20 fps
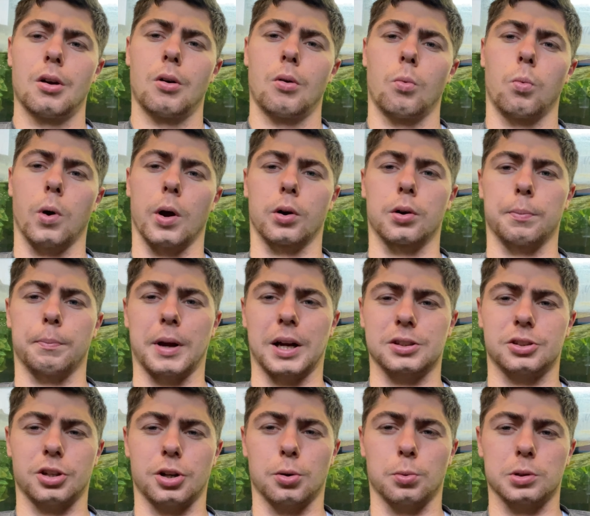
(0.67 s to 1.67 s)
Welcome back,
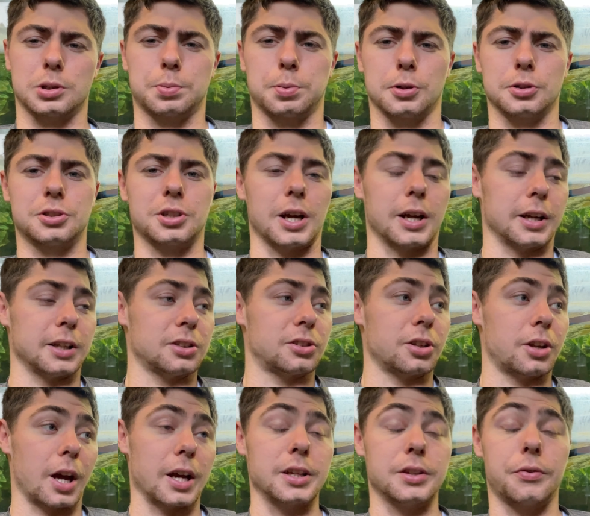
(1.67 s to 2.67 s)
Turtle Whisperers, and in
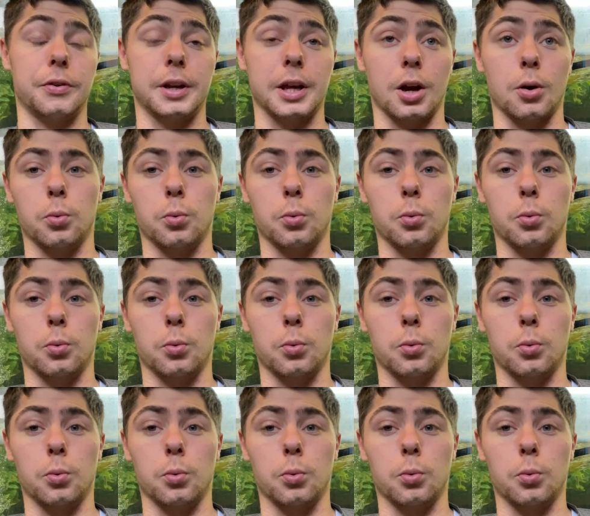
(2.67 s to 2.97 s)
today's video